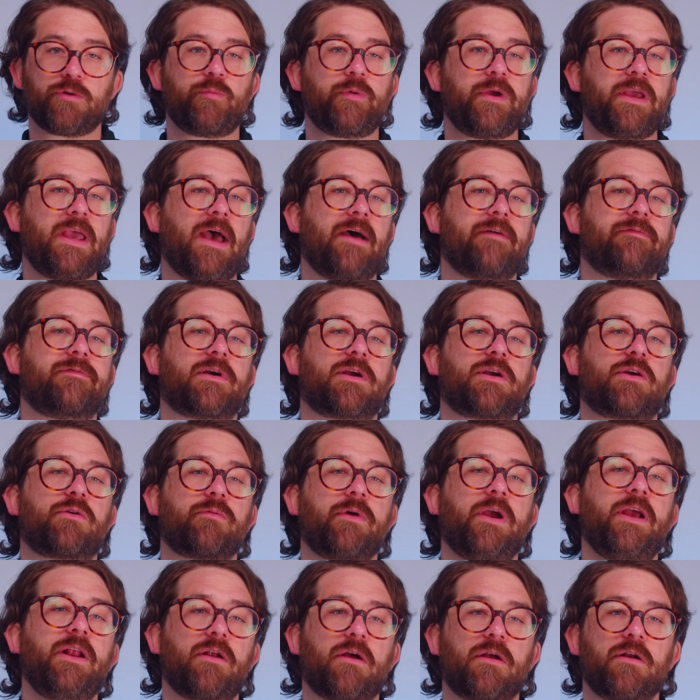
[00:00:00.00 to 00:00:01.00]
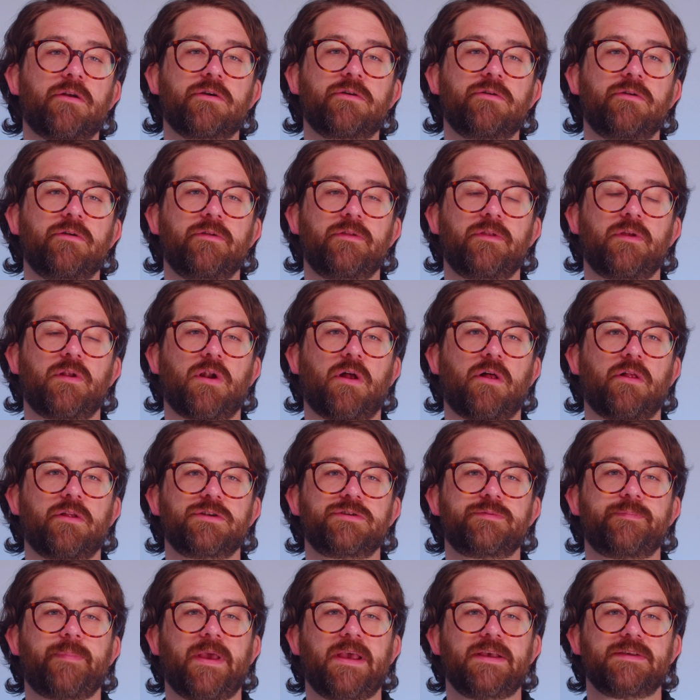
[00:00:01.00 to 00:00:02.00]
we have a great article in the
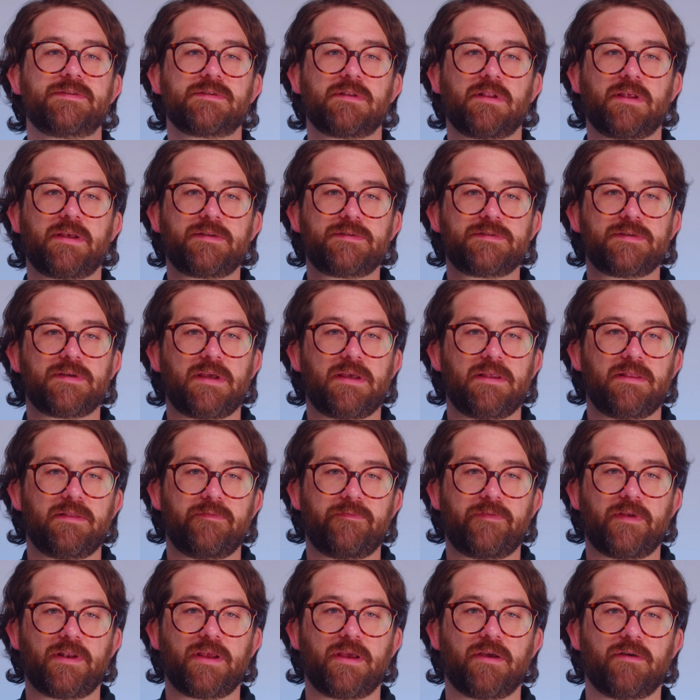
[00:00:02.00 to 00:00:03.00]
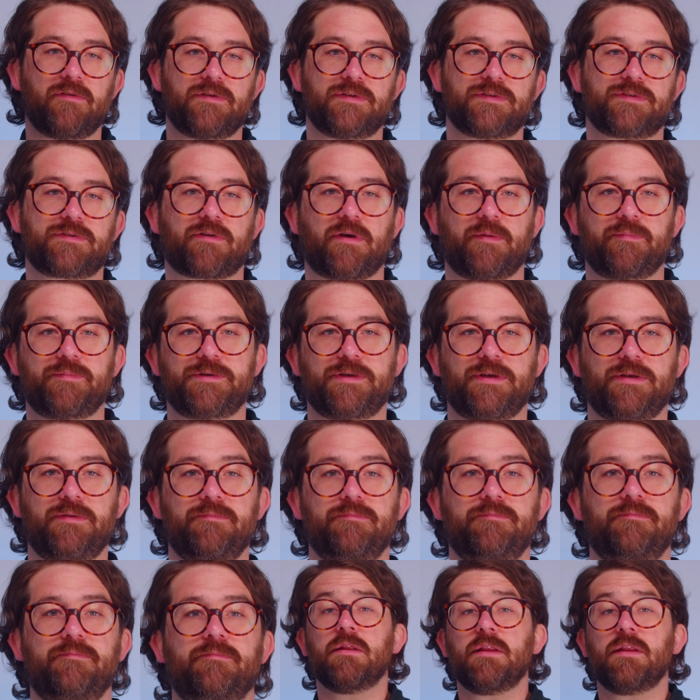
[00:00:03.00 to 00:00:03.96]
knowledge base linked in the video description.